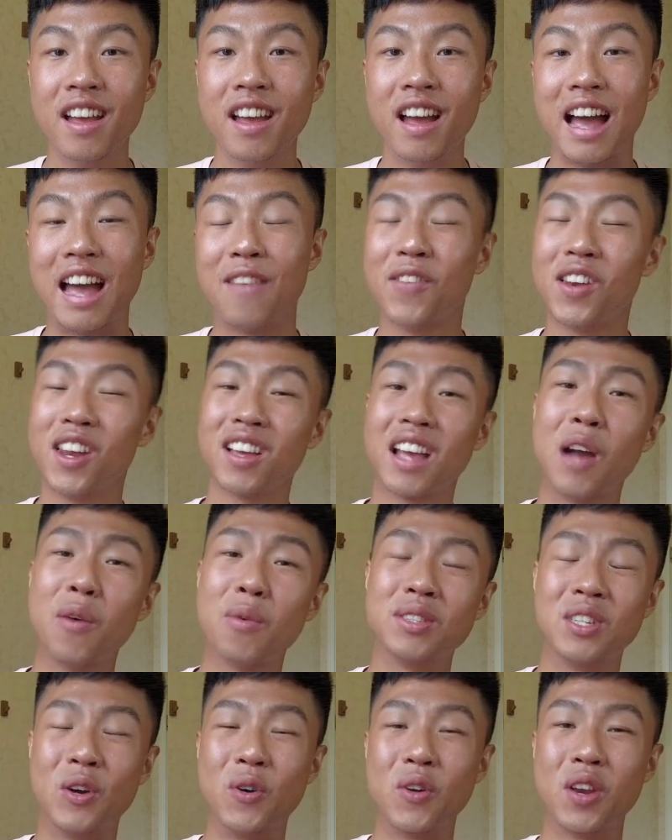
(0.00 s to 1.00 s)
I feel like I
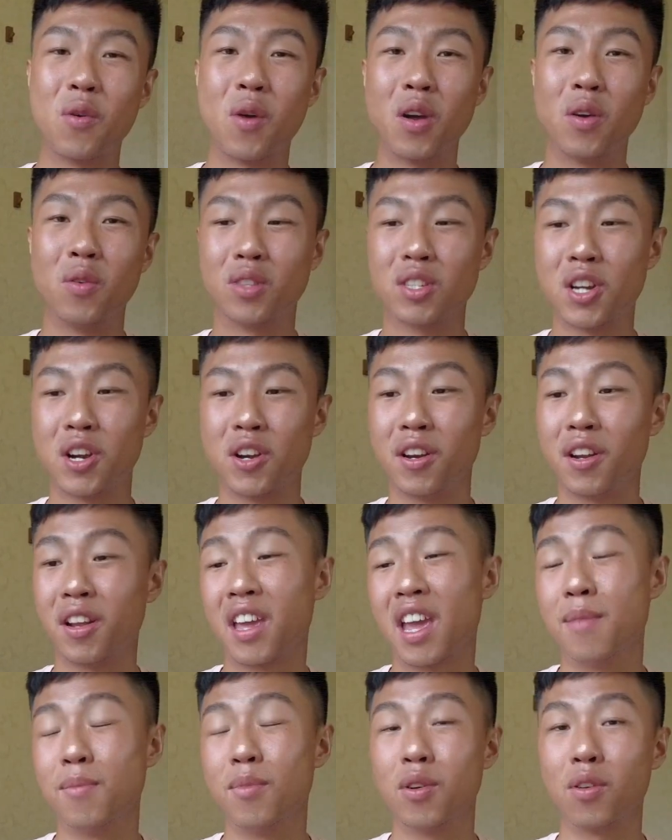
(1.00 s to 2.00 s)
was the only one who turned on
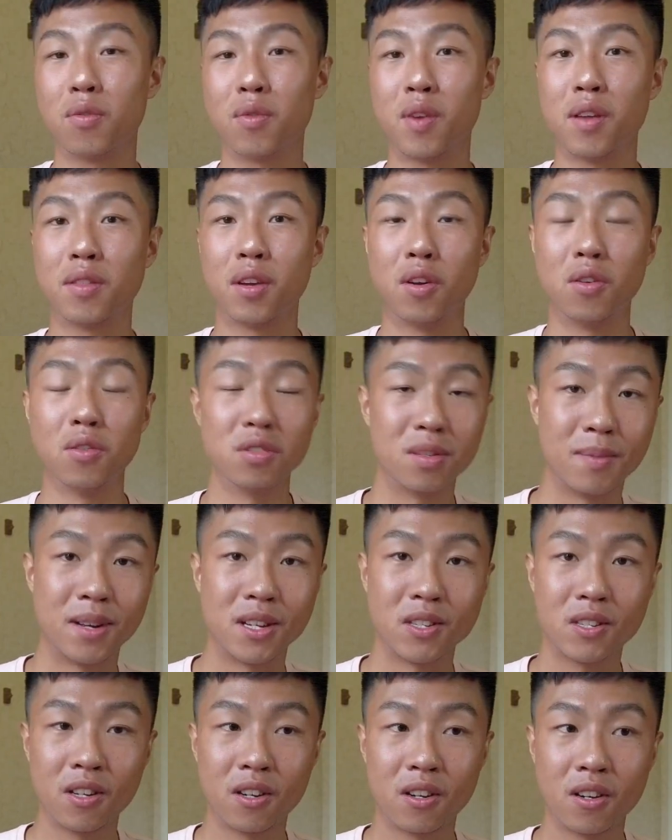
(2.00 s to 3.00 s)
camera throughout the whole
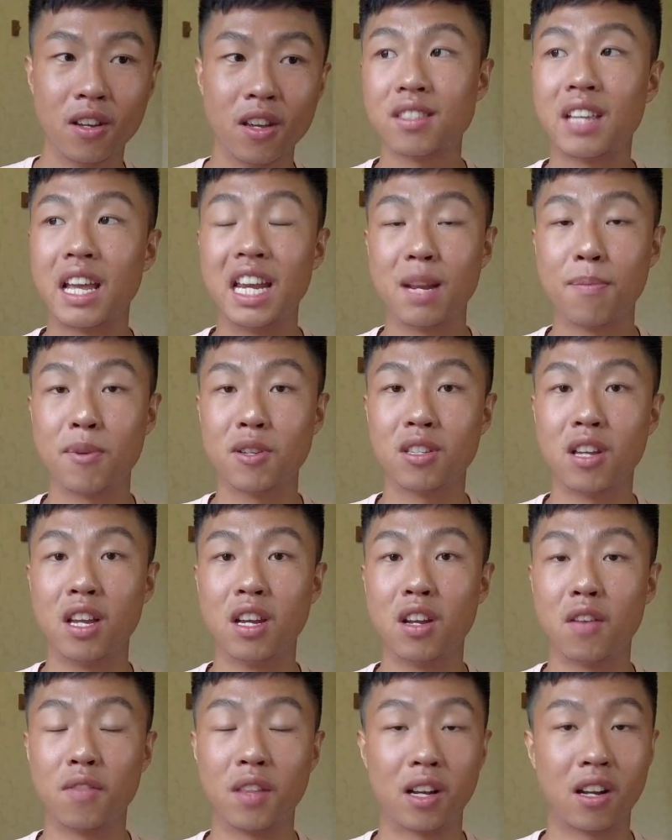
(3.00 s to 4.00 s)
semester. 80%
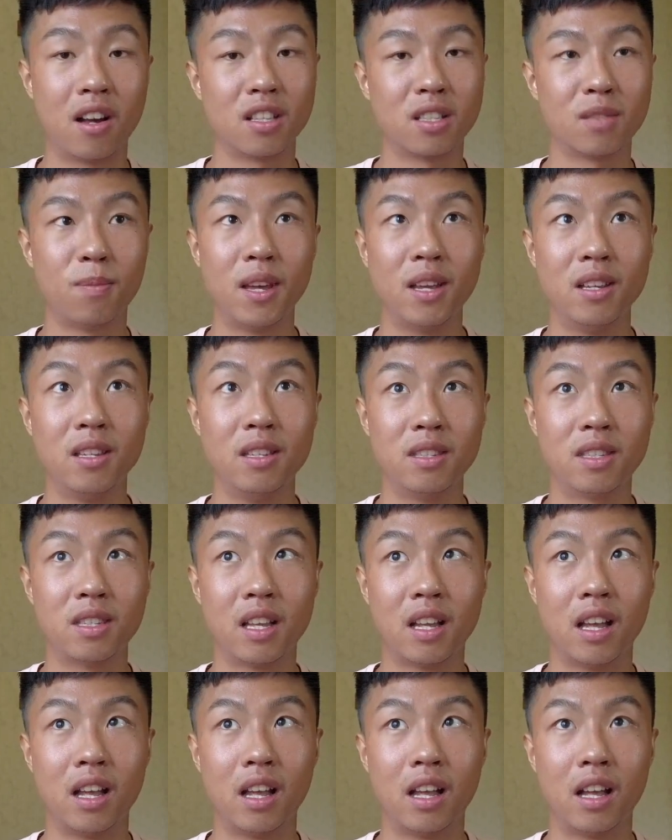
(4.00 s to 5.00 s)
of the classmates,
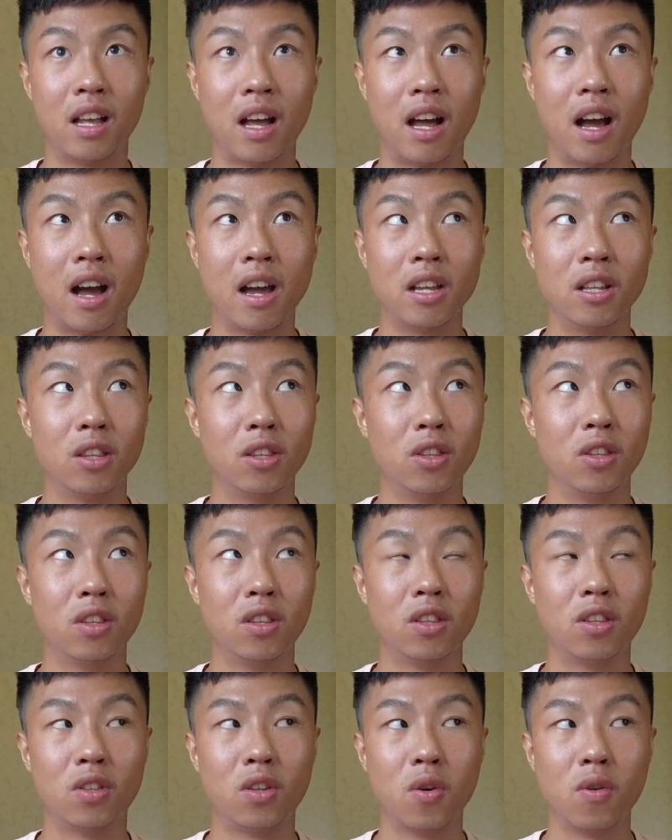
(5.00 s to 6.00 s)
I
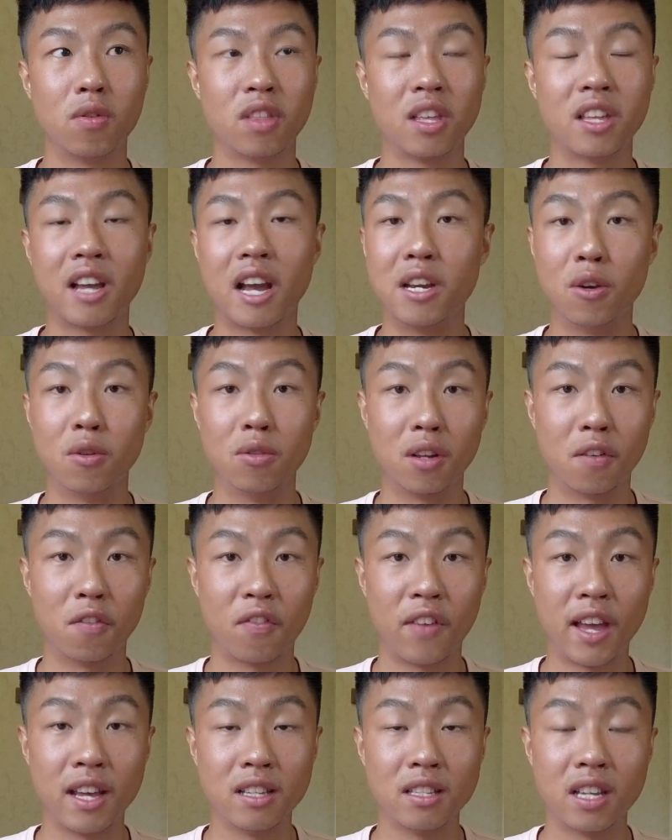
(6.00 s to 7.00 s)
don't think I know their
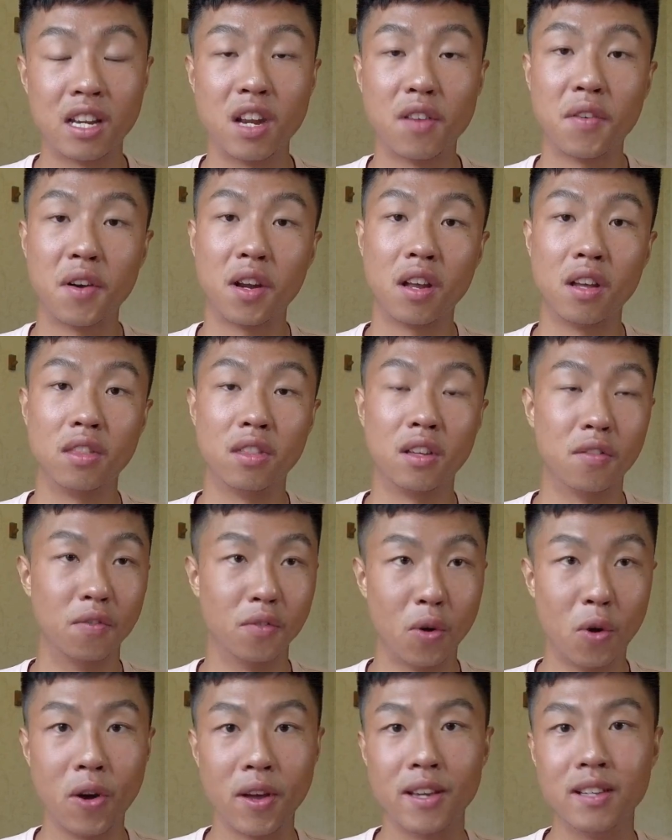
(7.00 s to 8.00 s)
face. I never heard their
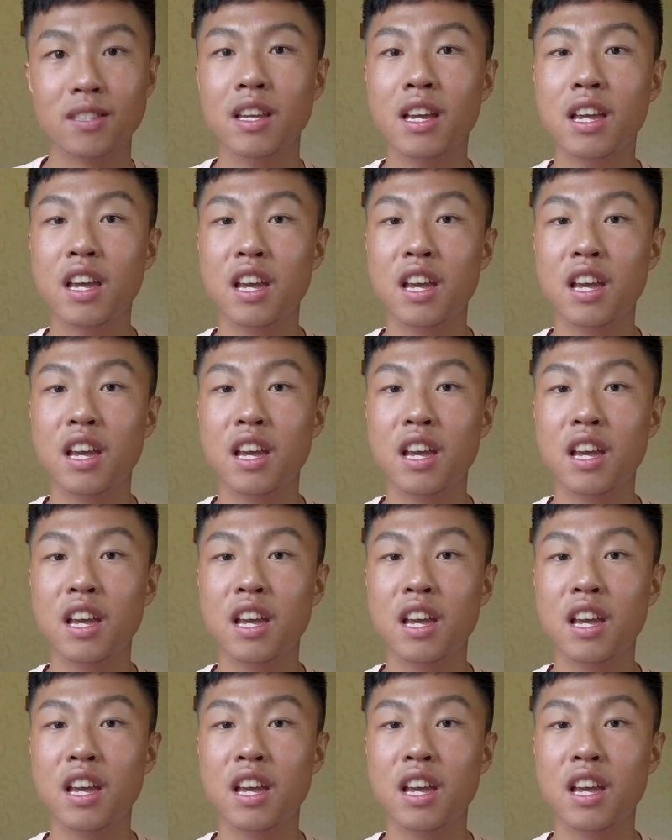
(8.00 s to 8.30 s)
voice.